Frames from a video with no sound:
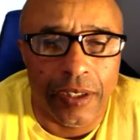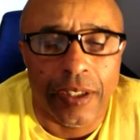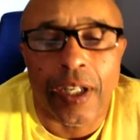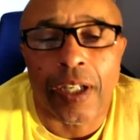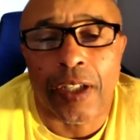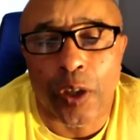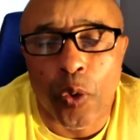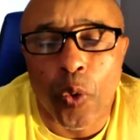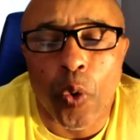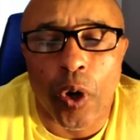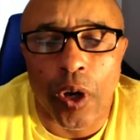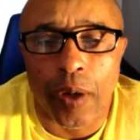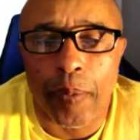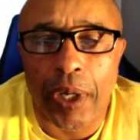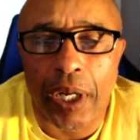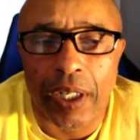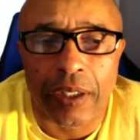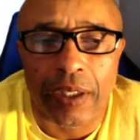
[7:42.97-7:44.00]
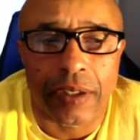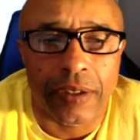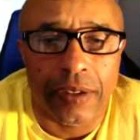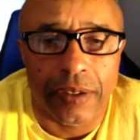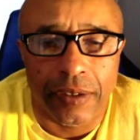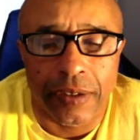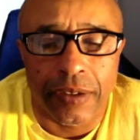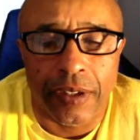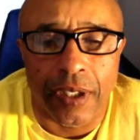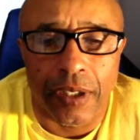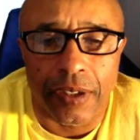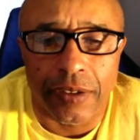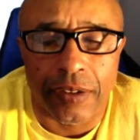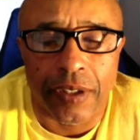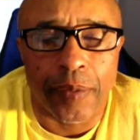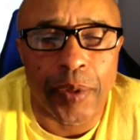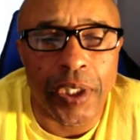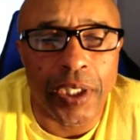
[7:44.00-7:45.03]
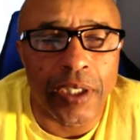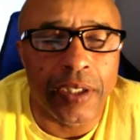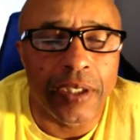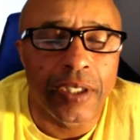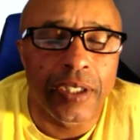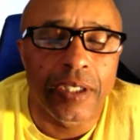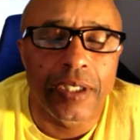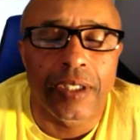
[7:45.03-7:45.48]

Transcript: like a quarterback does. I mean,